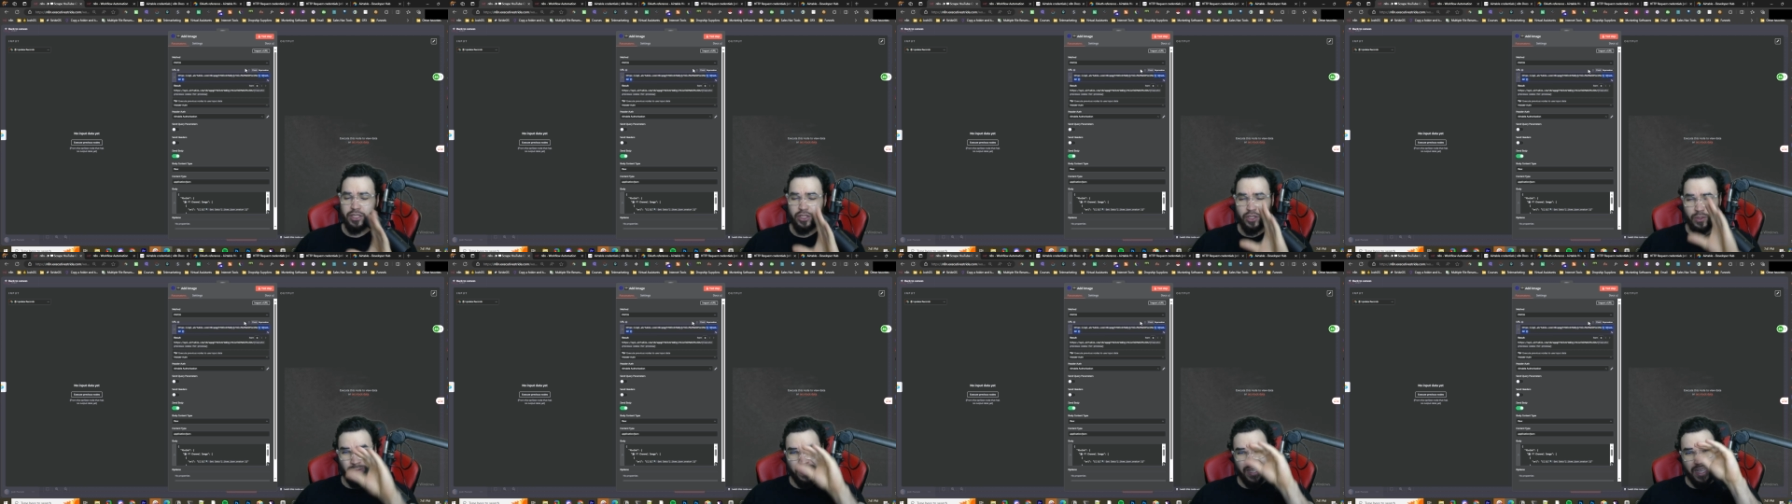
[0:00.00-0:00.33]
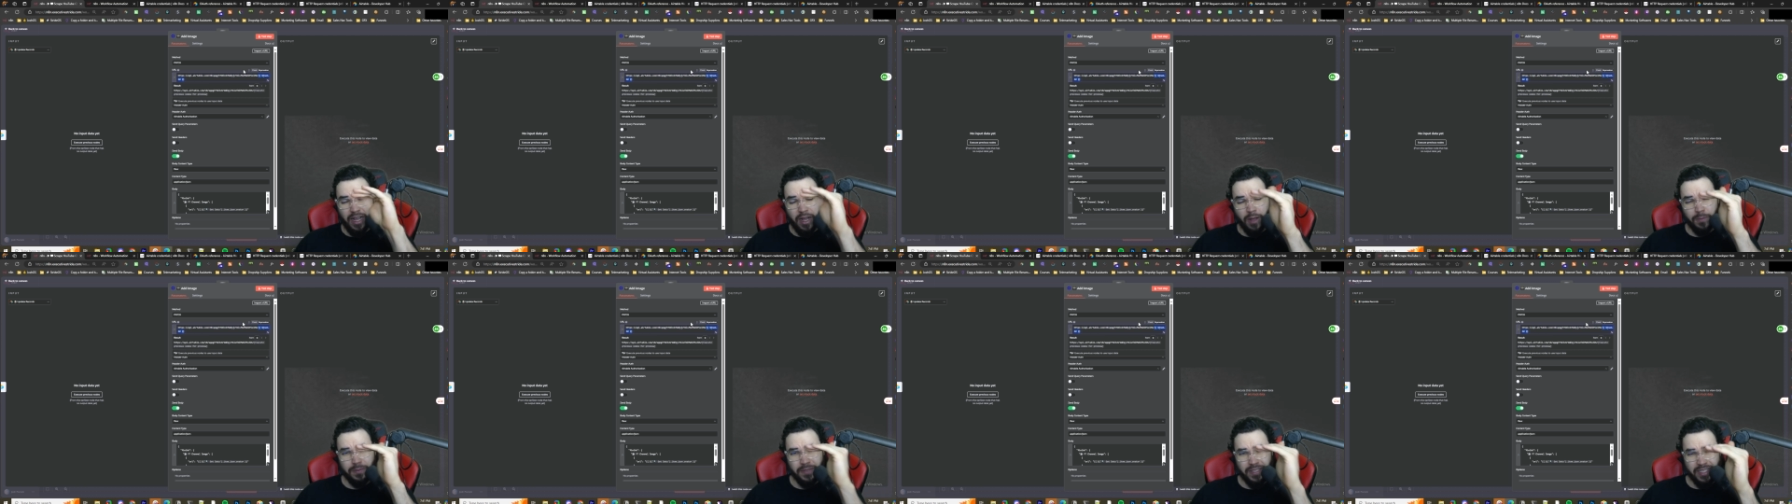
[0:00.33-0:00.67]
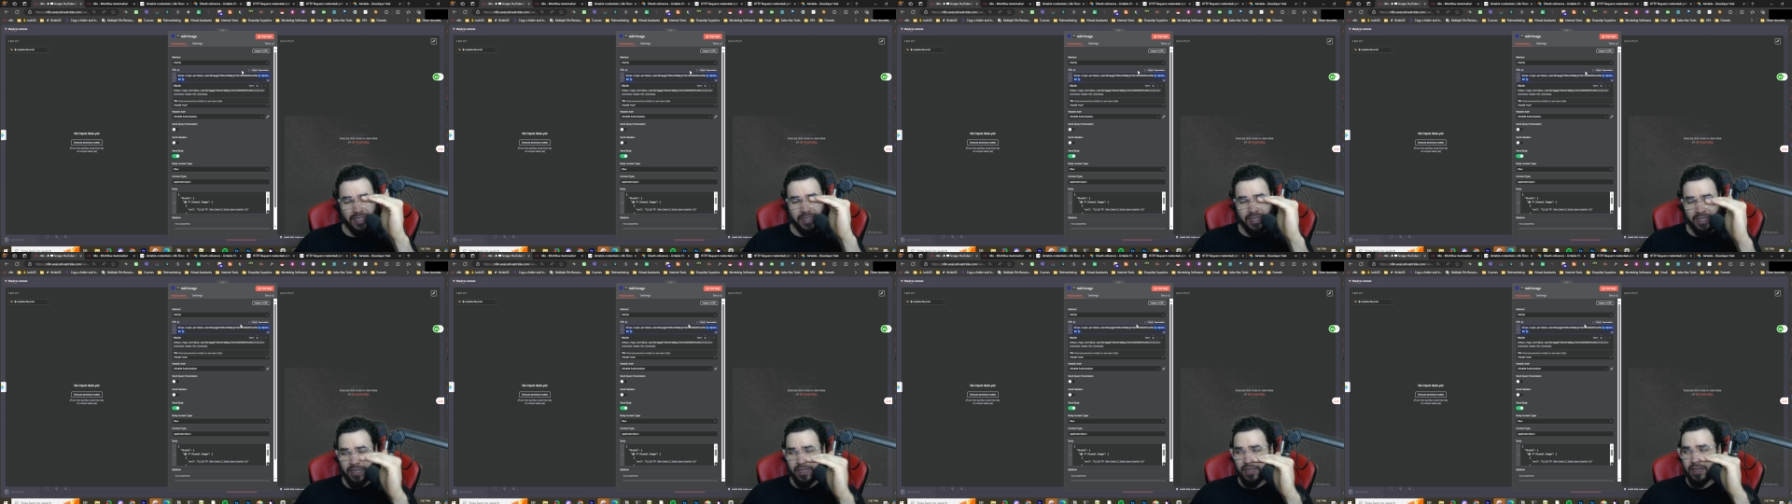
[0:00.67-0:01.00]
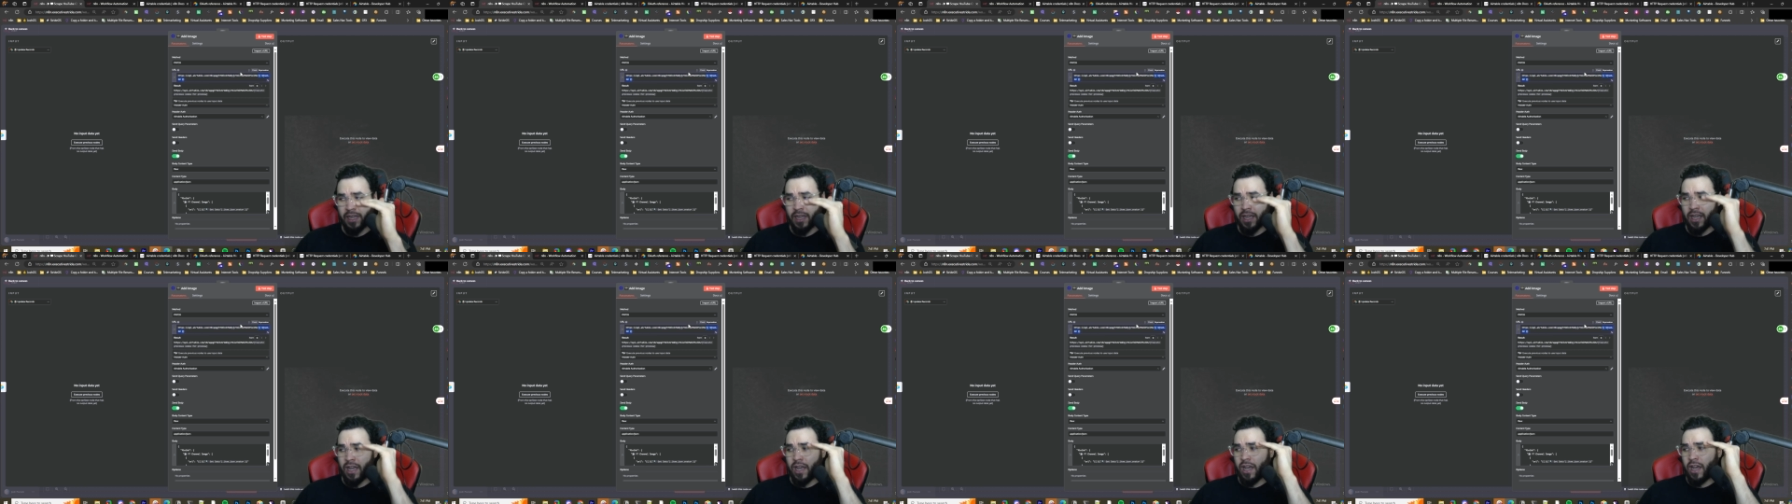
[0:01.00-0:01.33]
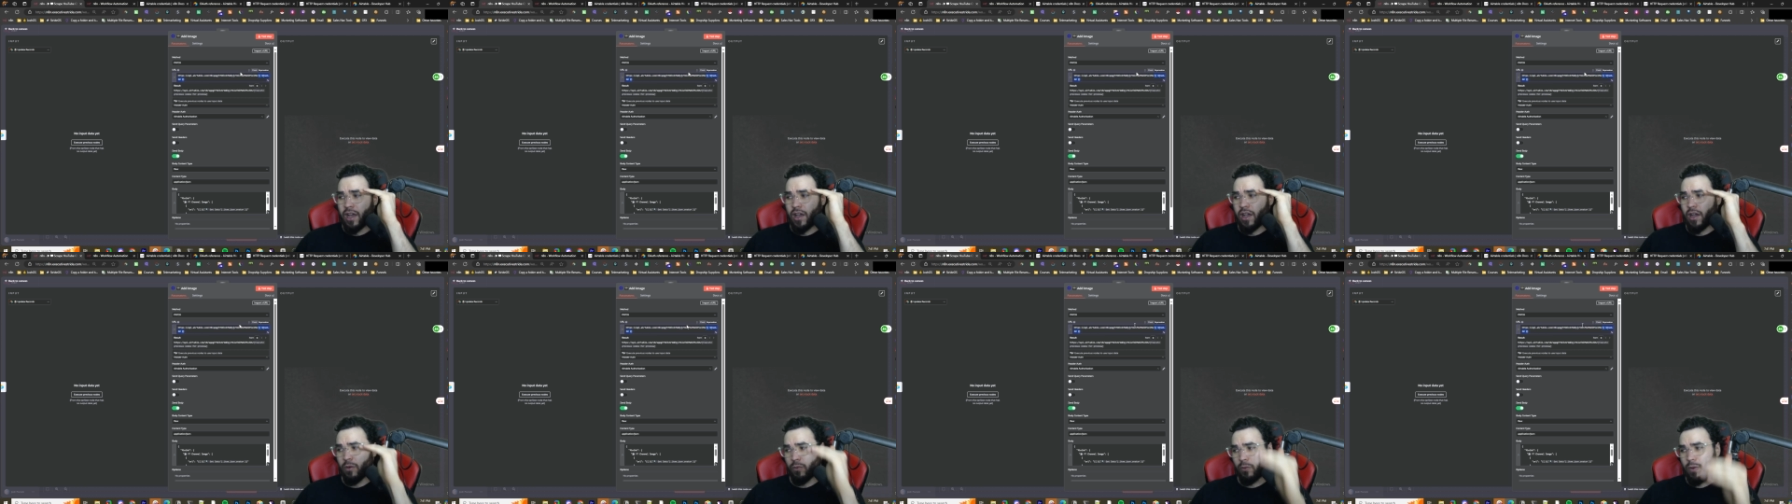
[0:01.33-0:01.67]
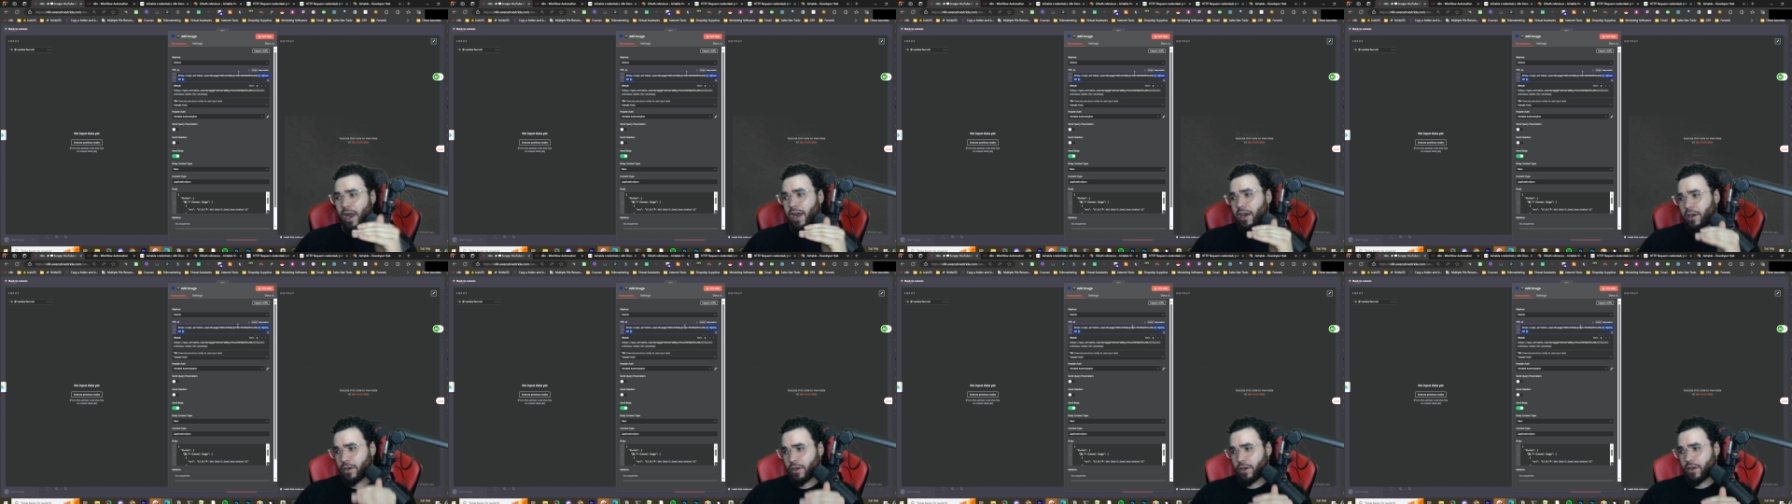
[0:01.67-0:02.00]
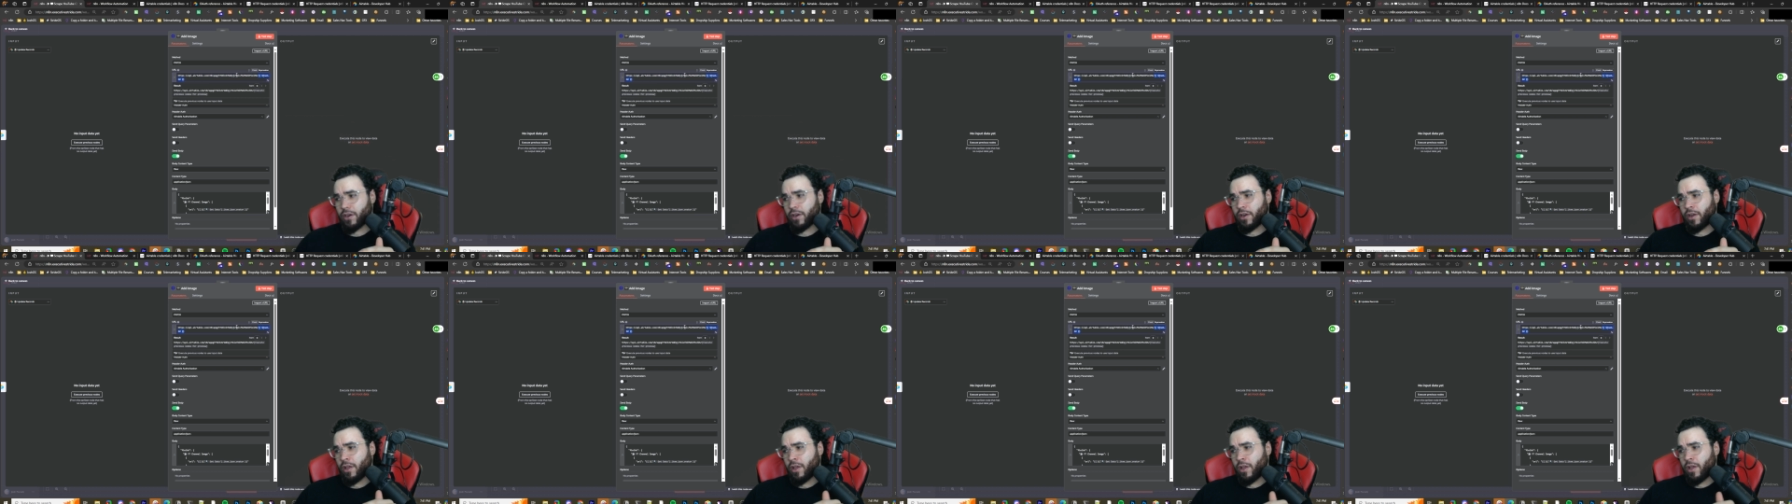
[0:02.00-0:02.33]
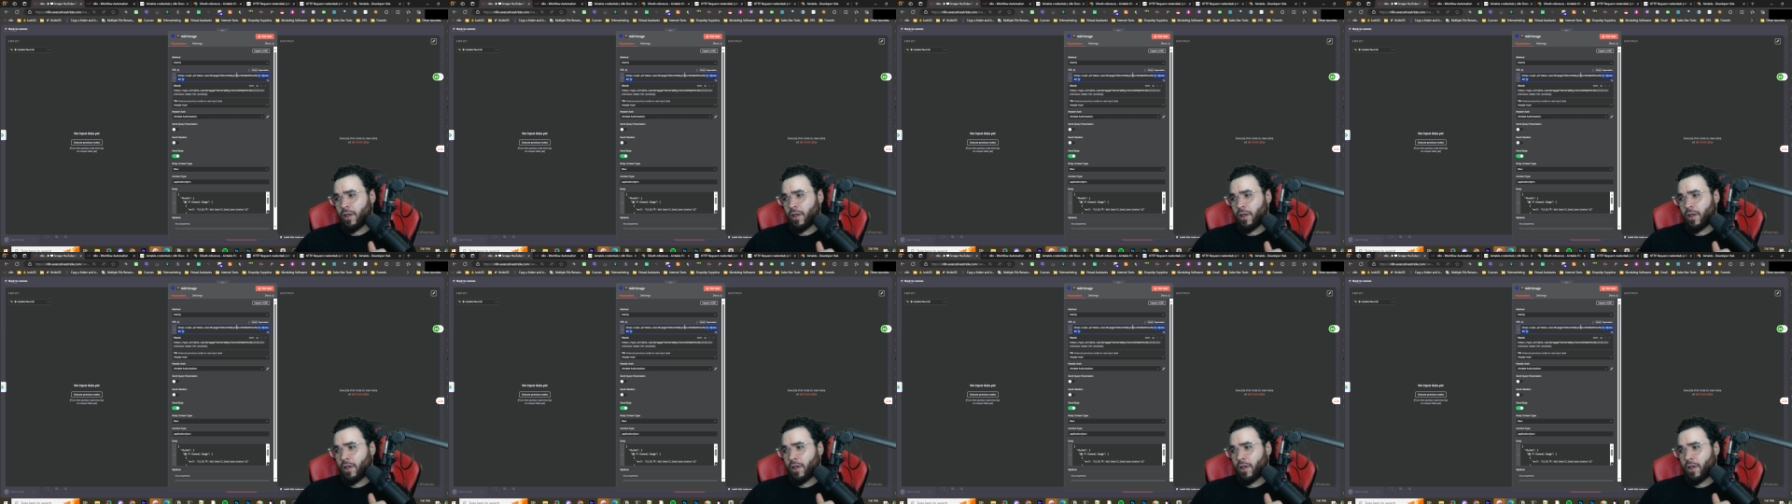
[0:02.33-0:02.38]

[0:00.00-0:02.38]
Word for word: So we updated a record